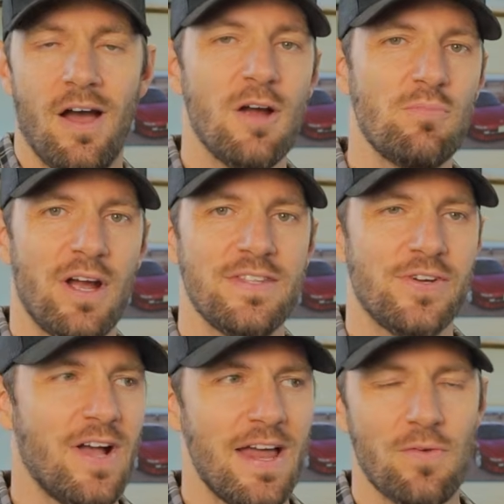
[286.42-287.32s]
Our brains
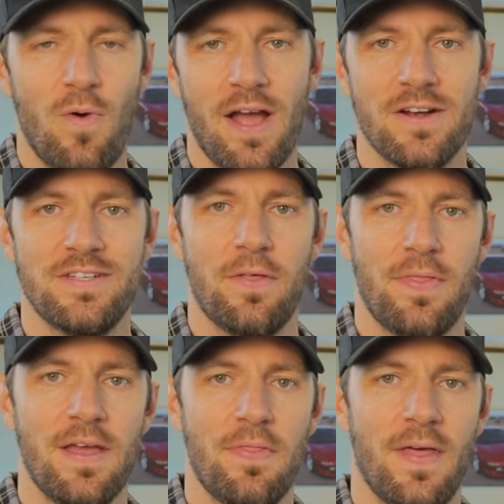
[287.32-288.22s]
are kind of wired to
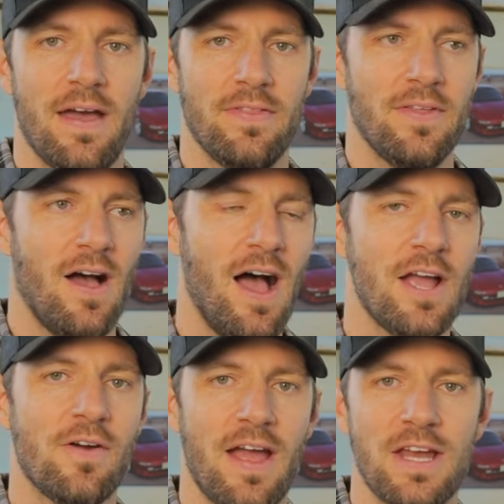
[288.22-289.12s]
think that the
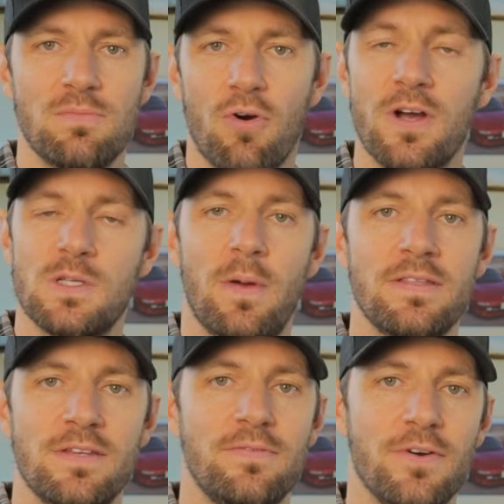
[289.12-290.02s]
higher end, more
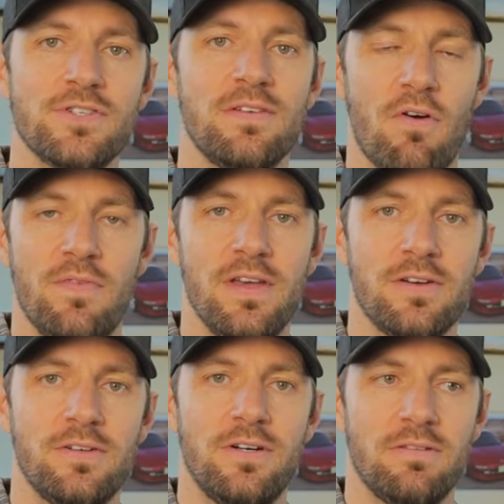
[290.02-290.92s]
expensive version of a
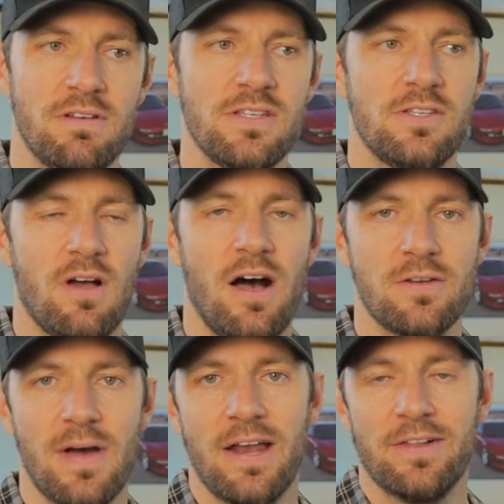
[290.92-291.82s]
vehicle is
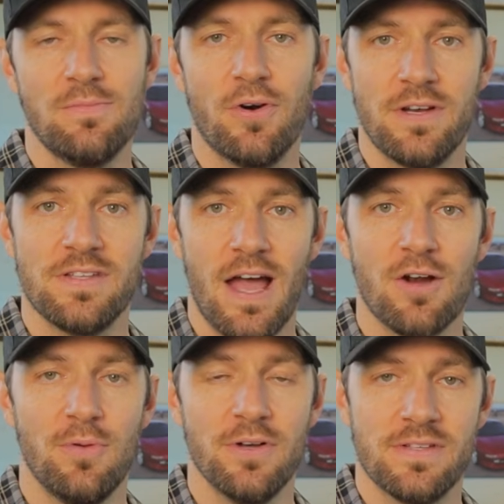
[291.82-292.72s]
automatically more
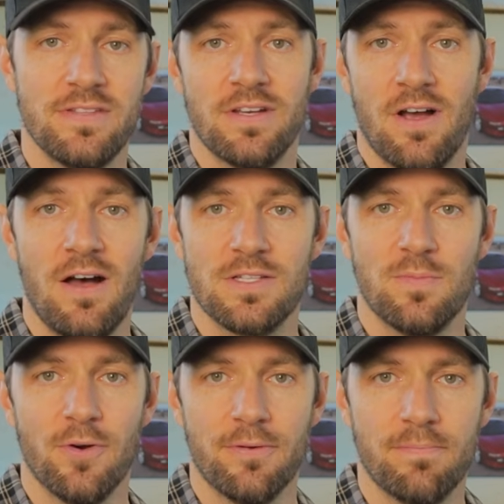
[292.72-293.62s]
desirable since it costs
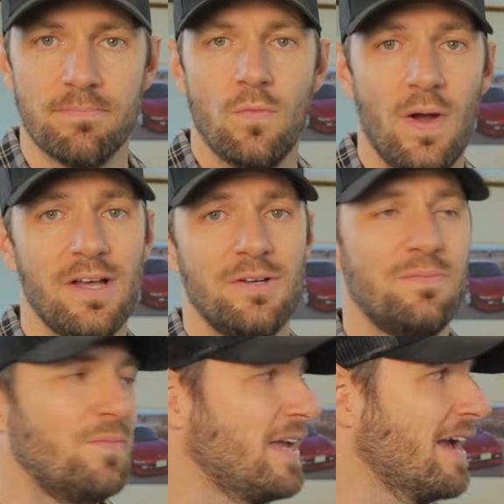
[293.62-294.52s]
more.
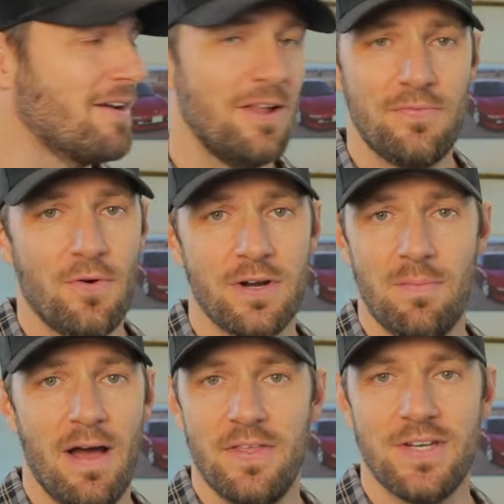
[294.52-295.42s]
Well, we can't all afford to
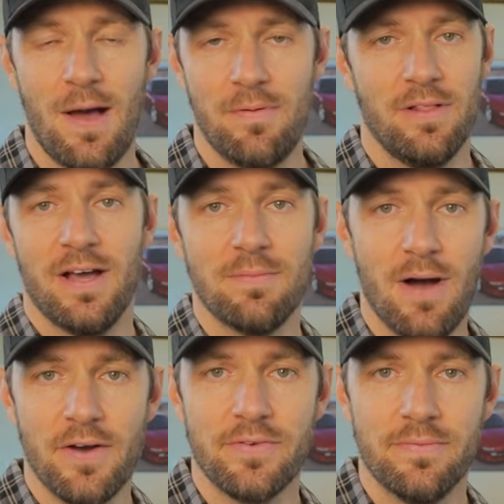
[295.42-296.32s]
buy the top of the line
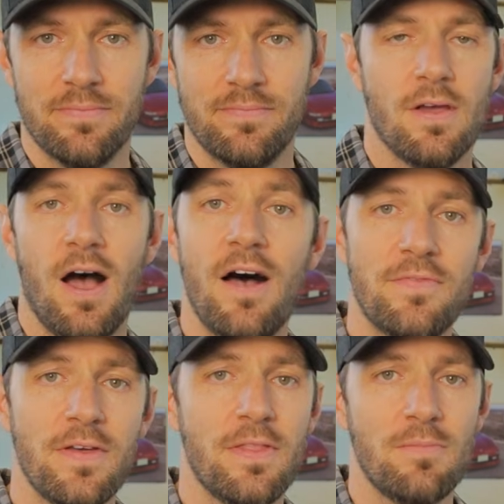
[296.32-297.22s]
model.
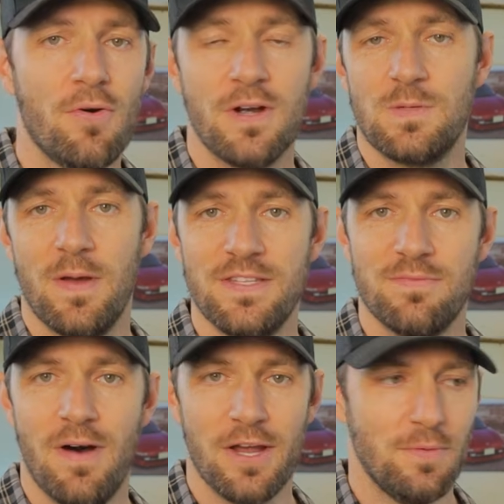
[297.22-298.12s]
Often the more expensive
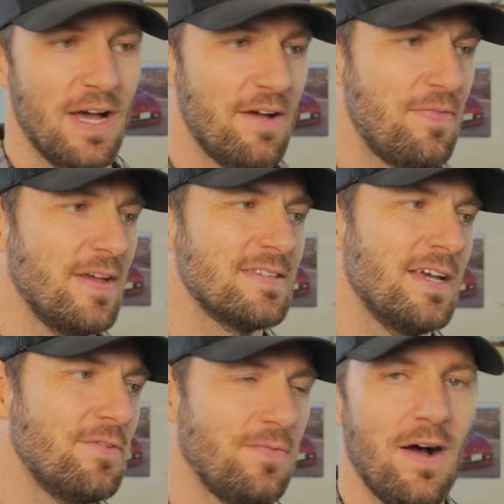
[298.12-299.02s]
model will have things
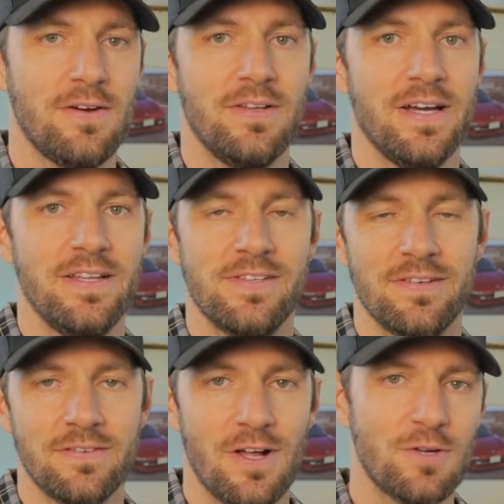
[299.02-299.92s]
like fog lights
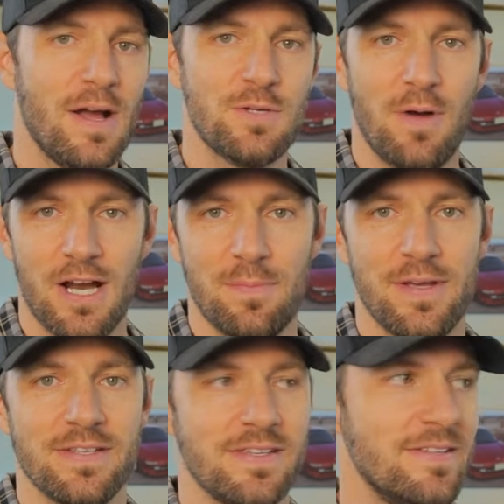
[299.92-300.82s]
and color matched body
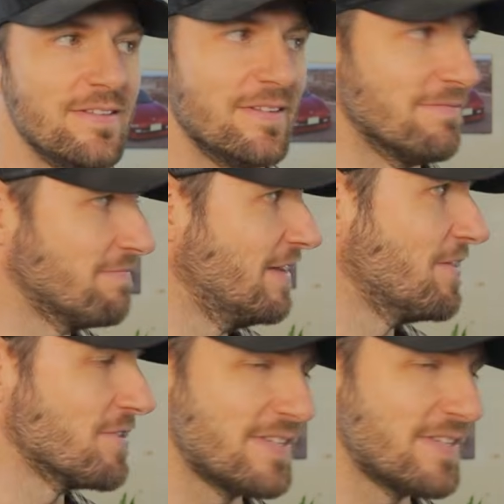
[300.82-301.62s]
pieces and leather